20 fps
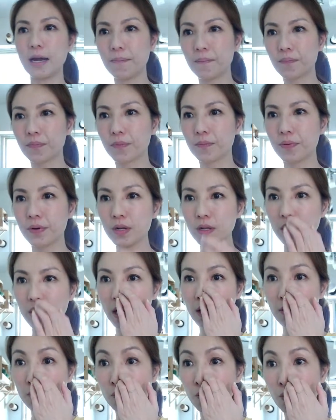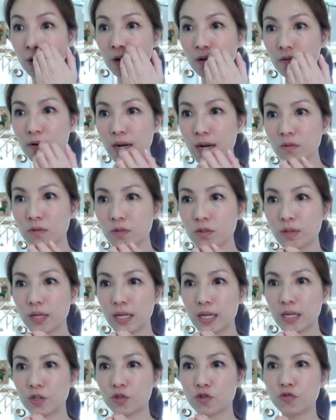put a lot of wood around so they
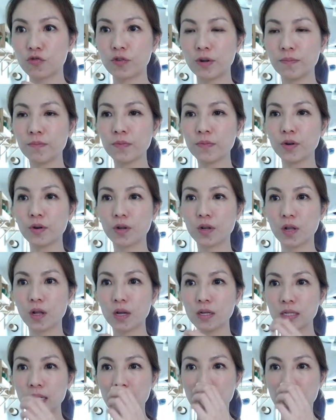can trim their claws.